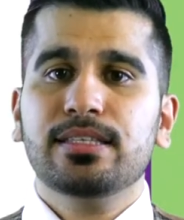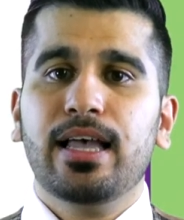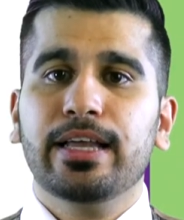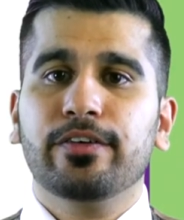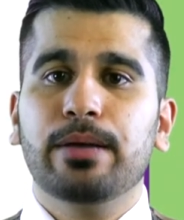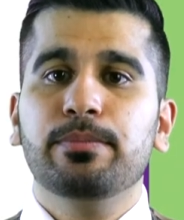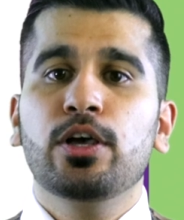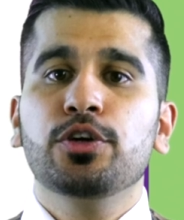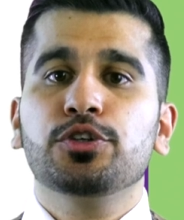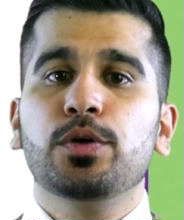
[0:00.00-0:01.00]
This diagram
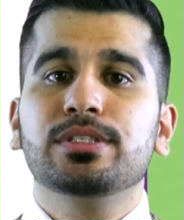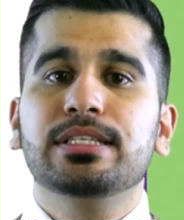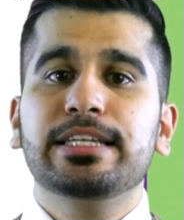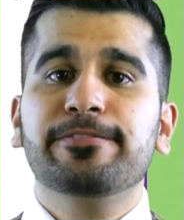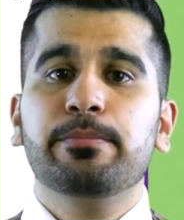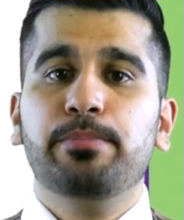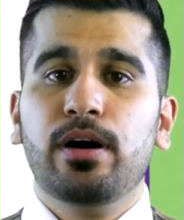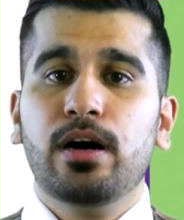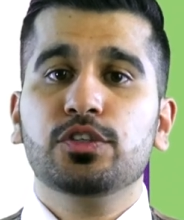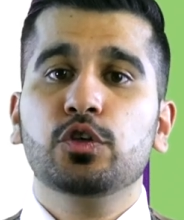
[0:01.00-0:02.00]
shows the different
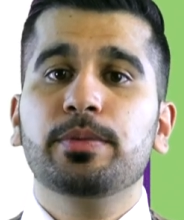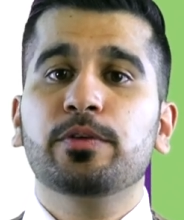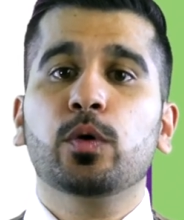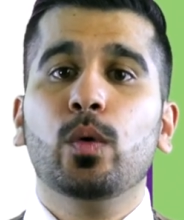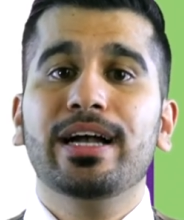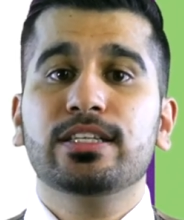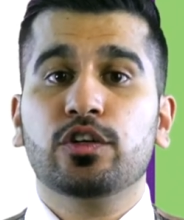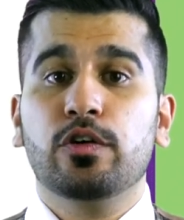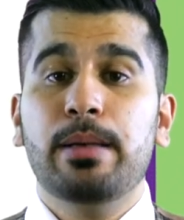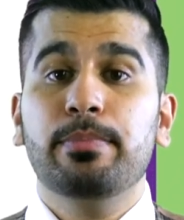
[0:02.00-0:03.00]
parts you'll be required
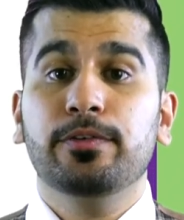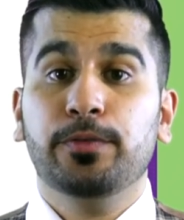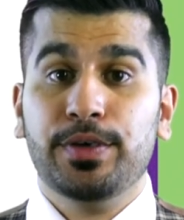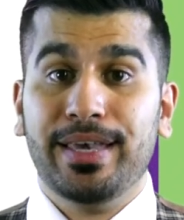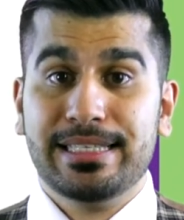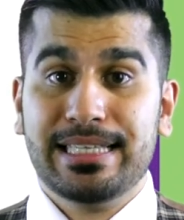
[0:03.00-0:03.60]
to remember for your